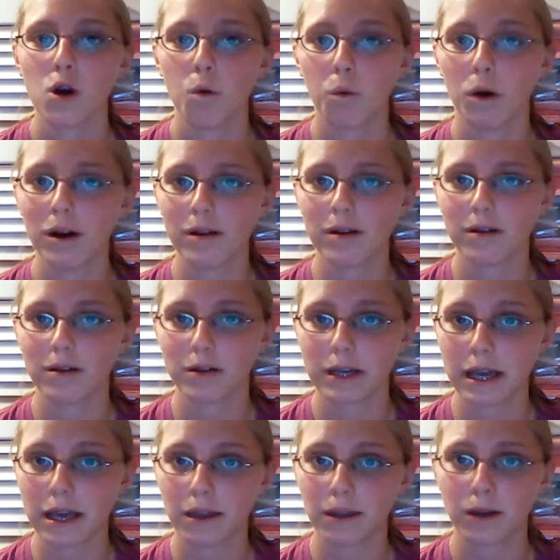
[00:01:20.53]
what
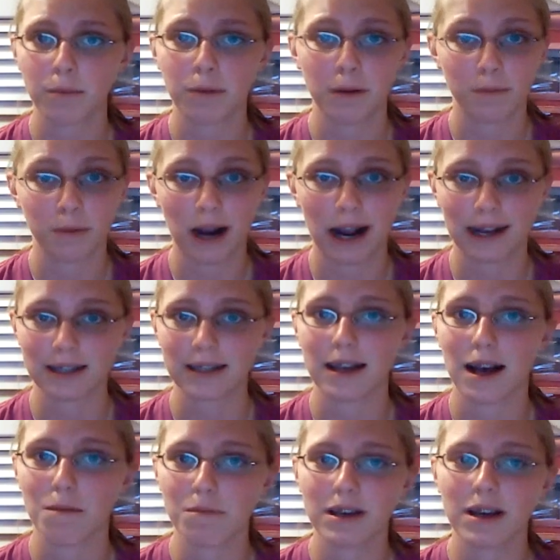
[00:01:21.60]
teeth to put brackets
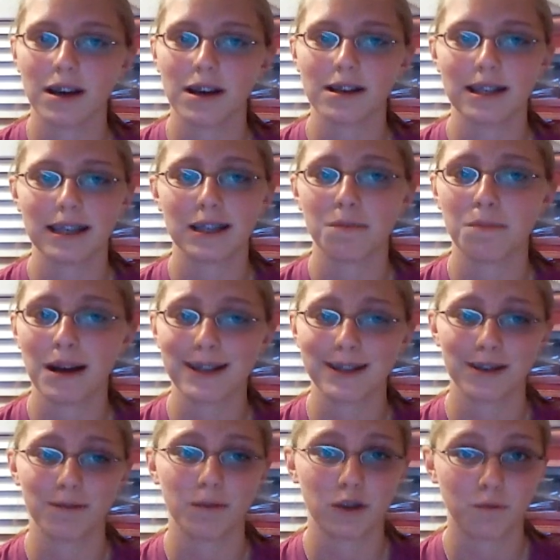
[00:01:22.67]
on, because it
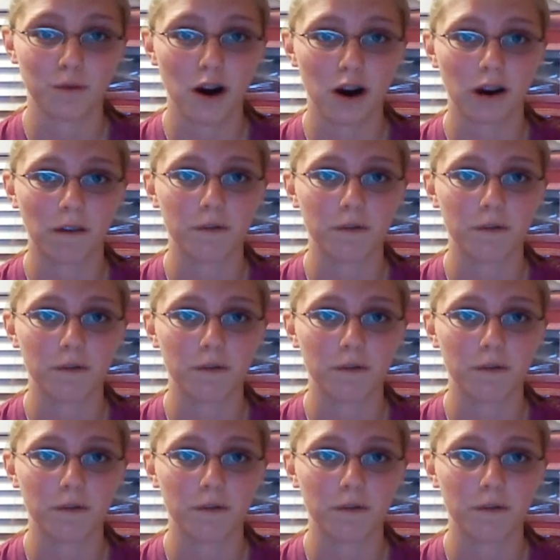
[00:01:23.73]
depends on what's wrong.